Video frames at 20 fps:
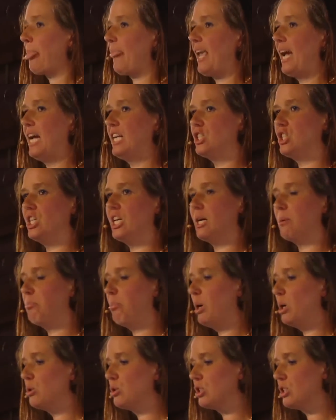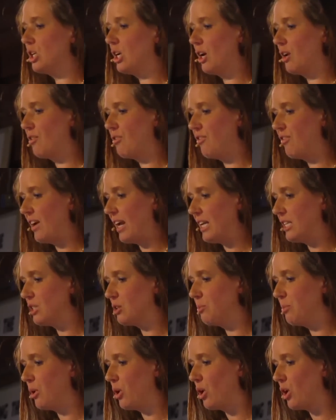And she had posted on
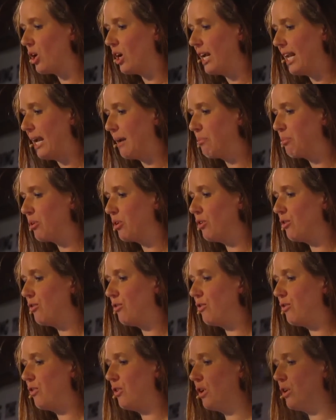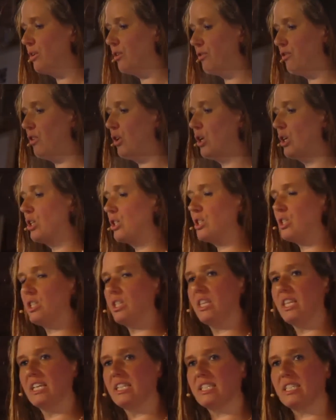Facebook on April 1st
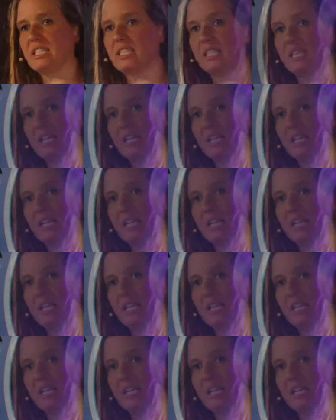this